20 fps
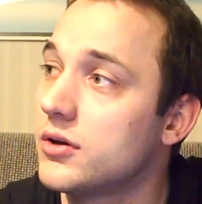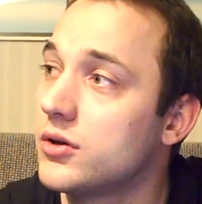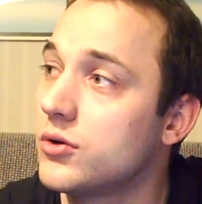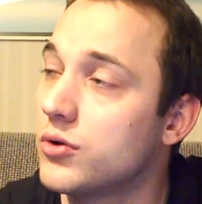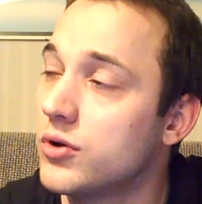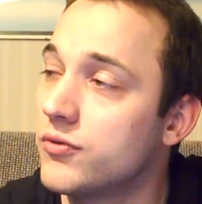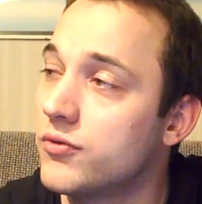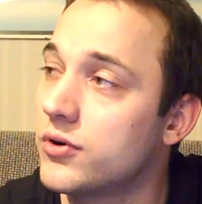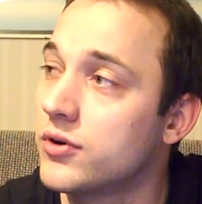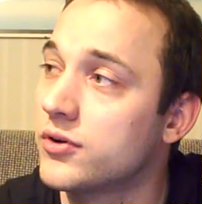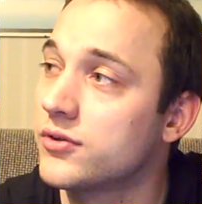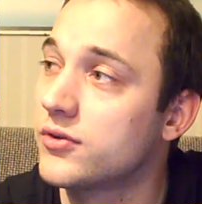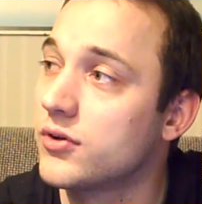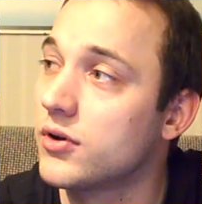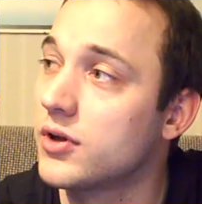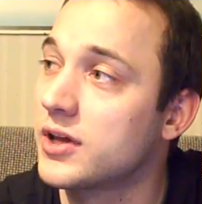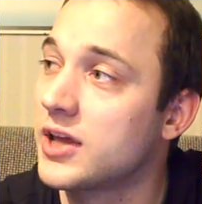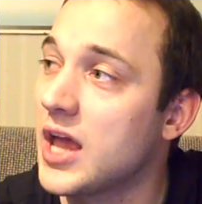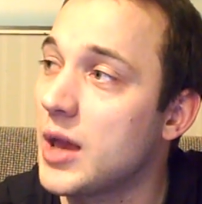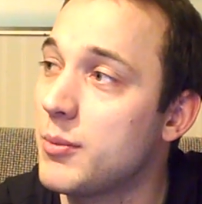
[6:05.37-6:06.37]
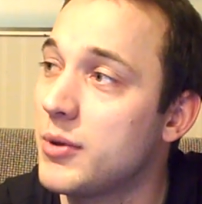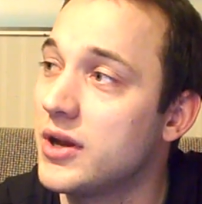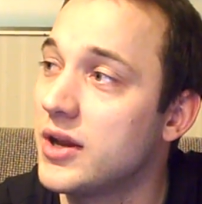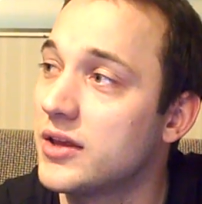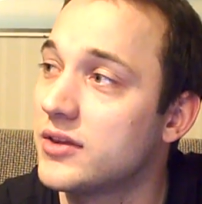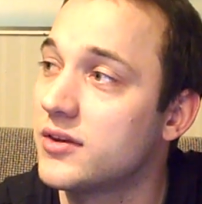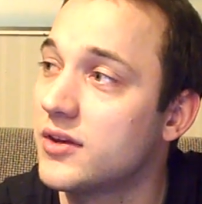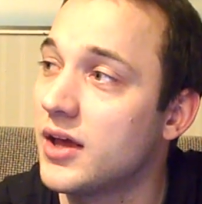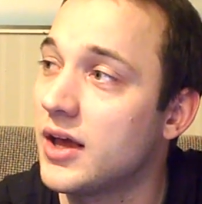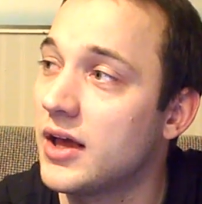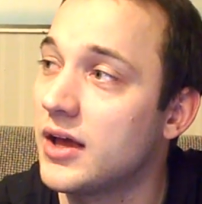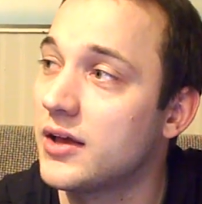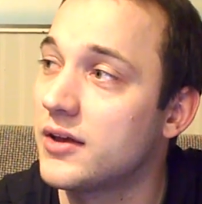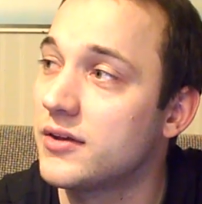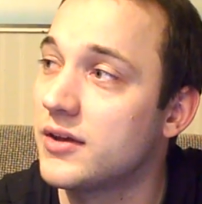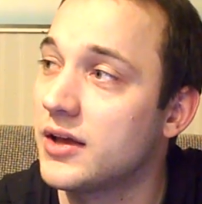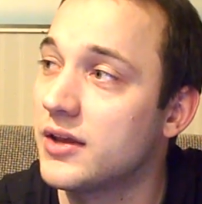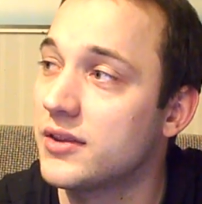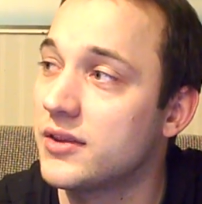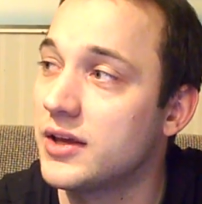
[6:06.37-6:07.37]
Universal cabinet,
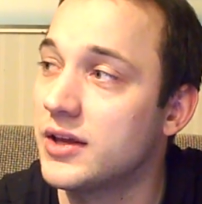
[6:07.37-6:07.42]
and